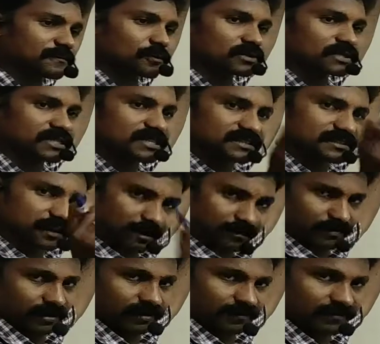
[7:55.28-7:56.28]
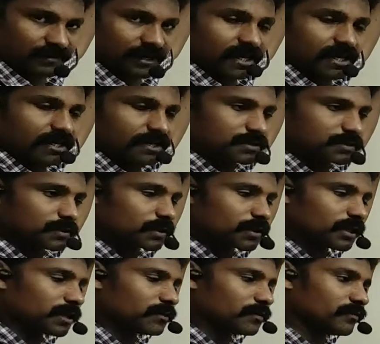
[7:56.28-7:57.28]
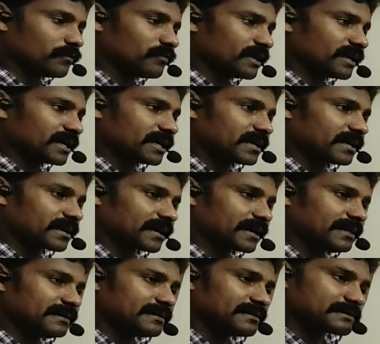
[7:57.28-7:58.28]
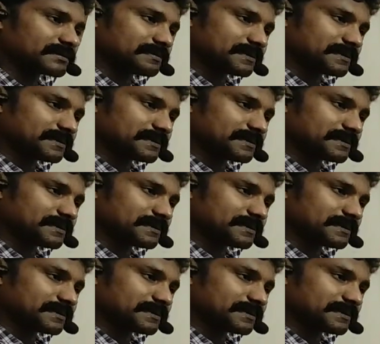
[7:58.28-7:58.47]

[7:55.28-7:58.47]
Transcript: of motion is common. So now we can write